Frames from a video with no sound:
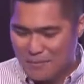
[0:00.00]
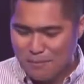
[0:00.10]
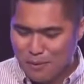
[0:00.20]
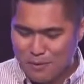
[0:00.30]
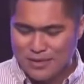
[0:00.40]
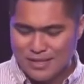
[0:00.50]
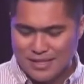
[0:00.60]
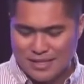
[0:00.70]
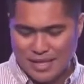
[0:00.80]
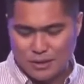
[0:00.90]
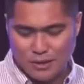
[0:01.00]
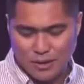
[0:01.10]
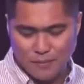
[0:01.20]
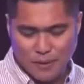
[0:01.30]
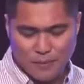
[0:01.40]
Moses said to
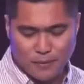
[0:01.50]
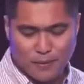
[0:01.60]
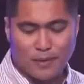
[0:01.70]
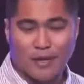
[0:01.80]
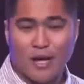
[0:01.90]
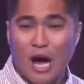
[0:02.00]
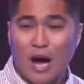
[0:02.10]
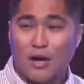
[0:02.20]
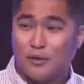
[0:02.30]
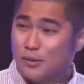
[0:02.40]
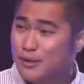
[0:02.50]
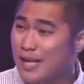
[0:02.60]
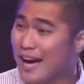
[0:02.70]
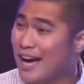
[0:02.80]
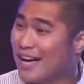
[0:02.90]
the people, Do
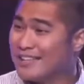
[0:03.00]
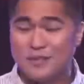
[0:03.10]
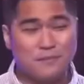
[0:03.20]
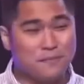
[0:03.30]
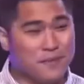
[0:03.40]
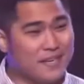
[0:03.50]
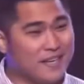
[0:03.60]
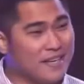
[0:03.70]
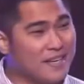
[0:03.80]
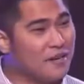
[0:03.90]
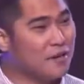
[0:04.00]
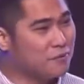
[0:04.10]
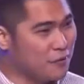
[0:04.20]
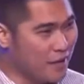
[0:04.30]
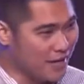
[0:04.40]
not be
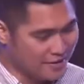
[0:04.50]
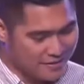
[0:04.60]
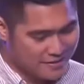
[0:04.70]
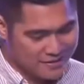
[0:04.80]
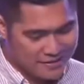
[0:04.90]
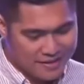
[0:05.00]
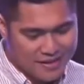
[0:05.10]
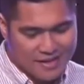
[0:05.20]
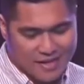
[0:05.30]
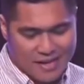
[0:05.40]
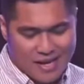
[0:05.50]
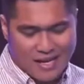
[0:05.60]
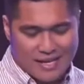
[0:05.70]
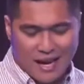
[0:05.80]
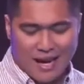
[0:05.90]
afraid.
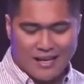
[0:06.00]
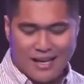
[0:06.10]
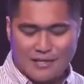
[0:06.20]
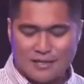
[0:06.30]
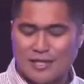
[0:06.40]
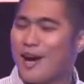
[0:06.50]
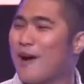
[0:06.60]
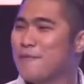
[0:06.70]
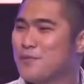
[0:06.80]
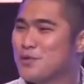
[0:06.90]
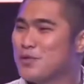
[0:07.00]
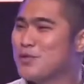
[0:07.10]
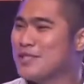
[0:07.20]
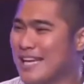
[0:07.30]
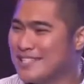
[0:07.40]
God has come to
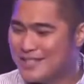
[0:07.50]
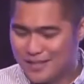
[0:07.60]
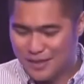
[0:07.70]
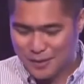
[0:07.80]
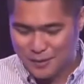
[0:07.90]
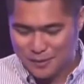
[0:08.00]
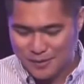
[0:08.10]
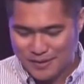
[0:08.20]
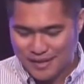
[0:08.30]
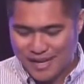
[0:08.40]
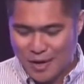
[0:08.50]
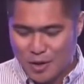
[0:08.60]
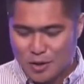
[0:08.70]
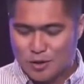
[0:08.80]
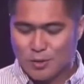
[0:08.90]
test you
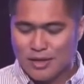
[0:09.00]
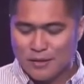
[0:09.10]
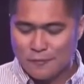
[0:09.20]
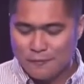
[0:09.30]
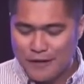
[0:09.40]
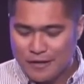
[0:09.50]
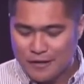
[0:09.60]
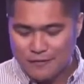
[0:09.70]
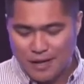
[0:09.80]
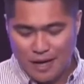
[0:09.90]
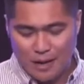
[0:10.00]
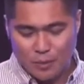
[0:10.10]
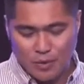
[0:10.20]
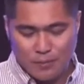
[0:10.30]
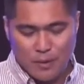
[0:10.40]
so that the fear of
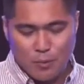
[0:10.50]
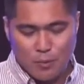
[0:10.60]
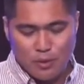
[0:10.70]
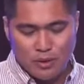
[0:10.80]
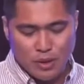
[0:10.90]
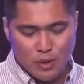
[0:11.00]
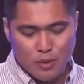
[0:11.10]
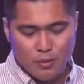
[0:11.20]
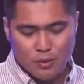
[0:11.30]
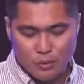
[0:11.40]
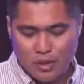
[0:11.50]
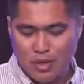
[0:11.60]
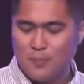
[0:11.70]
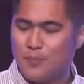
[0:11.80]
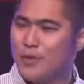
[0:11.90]
God will be with you to
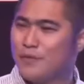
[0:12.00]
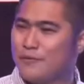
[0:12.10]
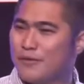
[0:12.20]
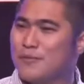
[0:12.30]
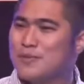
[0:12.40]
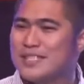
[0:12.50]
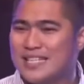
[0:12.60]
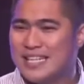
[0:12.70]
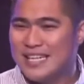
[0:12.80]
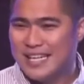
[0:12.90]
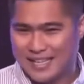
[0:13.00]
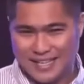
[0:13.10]
keep you from sinning.